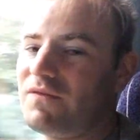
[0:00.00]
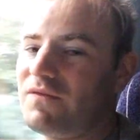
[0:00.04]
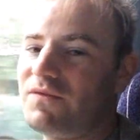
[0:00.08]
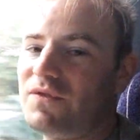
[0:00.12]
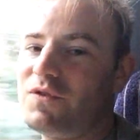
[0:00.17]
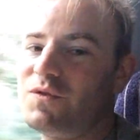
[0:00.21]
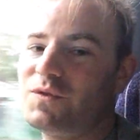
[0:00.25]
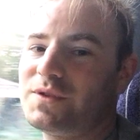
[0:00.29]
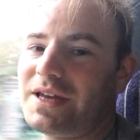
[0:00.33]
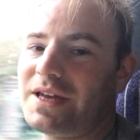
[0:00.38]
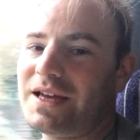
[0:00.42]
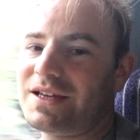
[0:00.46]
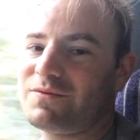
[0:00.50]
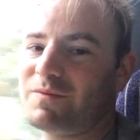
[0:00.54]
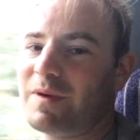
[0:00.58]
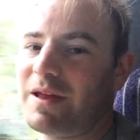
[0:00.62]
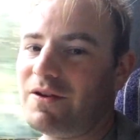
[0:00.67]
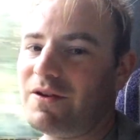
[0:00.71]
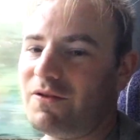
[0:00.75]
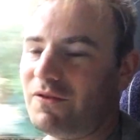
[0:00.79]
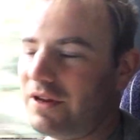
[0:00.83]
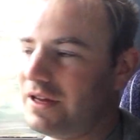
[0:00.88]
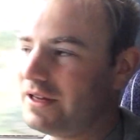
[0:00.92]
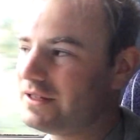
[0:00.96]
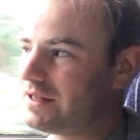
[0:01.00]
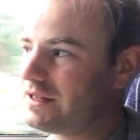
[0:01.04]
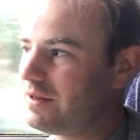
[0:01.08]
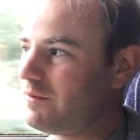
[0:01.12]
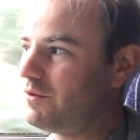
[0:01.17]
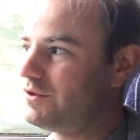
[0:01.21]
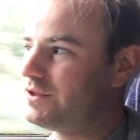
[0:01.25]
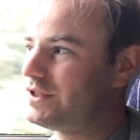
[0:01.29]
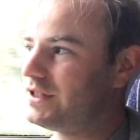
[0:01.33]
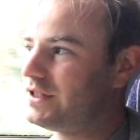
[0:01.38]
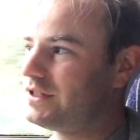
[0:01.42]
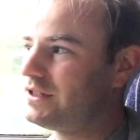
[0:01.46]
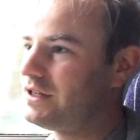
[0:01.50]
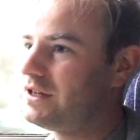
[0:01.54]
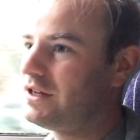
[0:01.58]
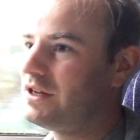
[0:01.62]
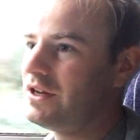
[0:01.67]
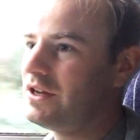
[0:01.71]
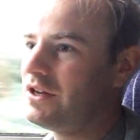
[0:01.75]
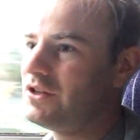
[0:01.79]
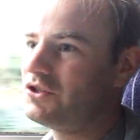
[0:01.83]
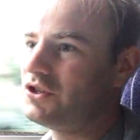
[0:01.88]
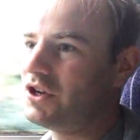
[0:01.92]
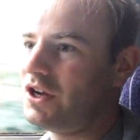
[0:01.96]
enthusiast went on it because they wanted
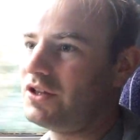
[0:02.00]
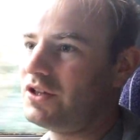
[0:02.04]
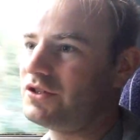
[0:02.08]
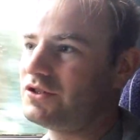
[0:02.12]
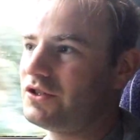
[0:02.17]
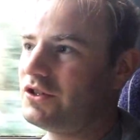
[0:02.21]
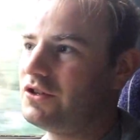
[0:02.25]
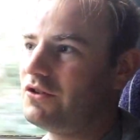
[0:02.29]
a chance